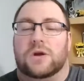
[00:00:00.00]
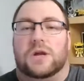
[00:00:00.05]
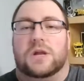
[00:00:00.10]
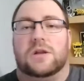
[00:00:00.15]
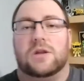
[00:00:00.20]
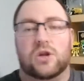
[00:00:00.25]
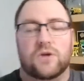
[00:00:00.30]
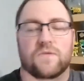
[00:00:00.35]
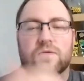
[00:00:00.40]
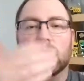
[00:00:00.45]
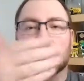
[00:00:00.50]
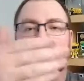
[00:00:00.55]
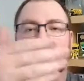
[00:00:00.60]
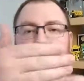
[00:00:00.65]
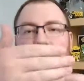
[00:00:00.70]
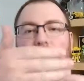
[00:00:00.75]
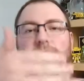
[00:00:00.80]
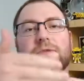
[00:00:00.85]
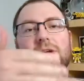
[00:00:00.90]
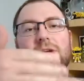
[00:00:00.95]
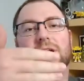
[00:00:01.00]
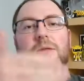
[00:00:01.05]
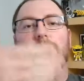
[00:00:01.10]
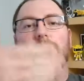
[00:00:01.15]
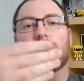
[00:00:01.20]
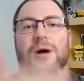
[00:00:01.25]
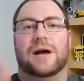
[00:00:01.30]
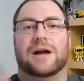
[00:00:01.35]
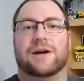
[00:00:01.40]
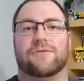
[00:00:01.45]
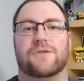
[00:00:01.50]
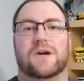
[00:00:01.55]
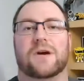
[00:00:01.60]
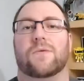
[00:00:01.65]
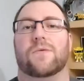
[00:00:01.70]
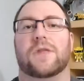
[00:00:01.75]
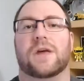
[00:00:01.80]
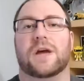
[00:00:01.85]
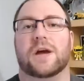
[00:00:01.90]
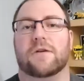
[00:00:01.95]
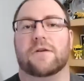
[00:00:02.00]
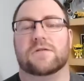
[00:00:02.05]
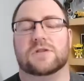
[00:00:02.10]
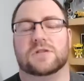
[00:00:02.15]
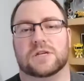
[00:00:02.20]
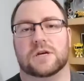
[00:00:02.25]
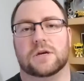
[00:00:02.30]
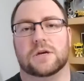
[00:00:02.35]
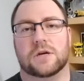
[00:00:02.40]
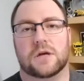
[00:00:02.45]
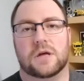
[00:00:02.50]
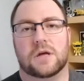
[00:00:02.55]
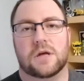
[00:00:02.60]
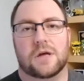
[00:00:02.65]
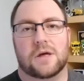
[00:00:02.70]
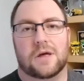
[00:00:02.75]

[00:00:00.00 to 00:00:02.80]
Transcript: You can, you've got something in the background there as a